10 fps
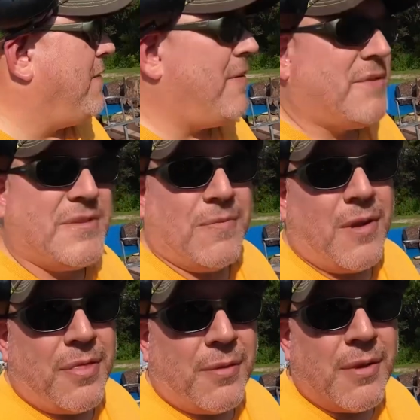it was
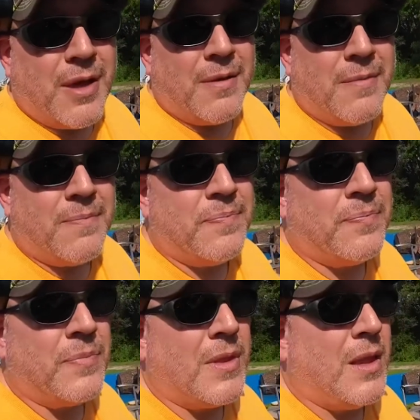run through a,
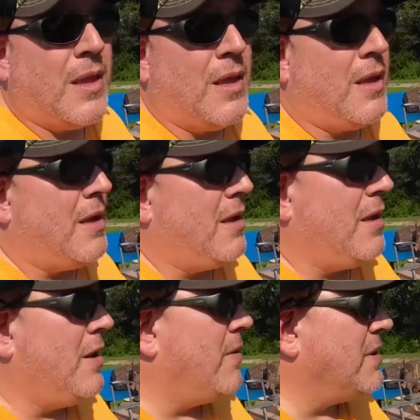you know,